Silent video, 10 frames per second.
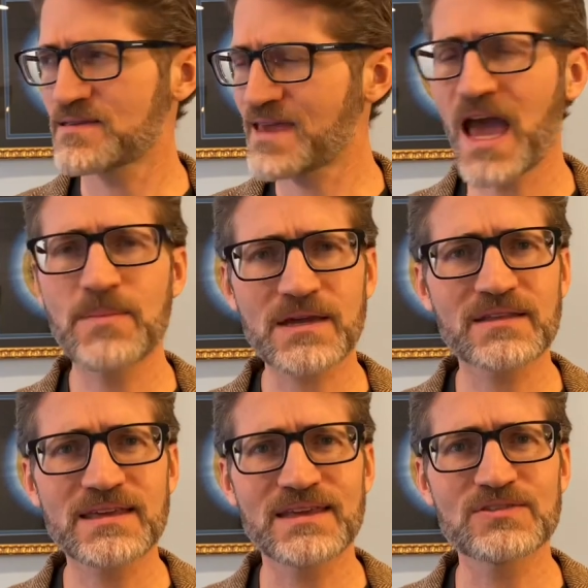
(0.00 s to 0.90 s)

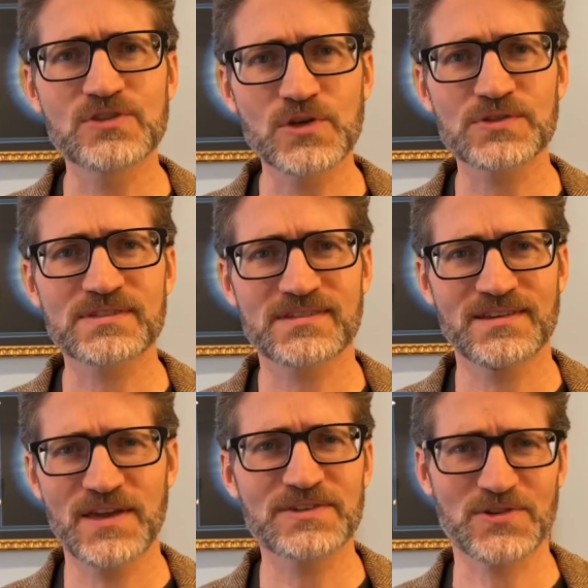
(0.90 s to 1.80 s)
chemically induced
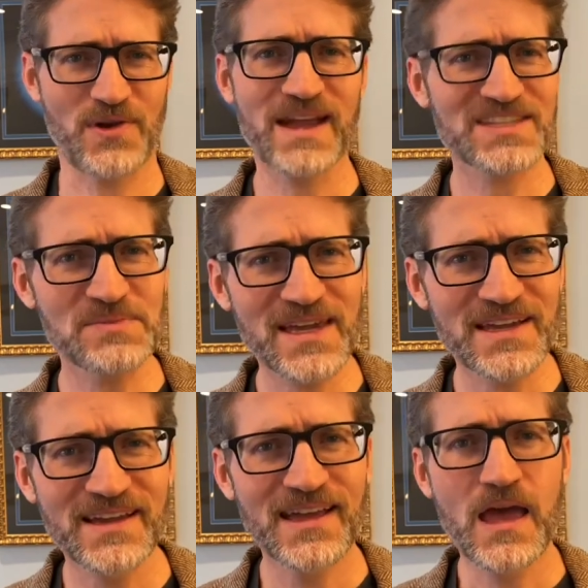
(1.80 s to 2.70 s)
hysterectomy,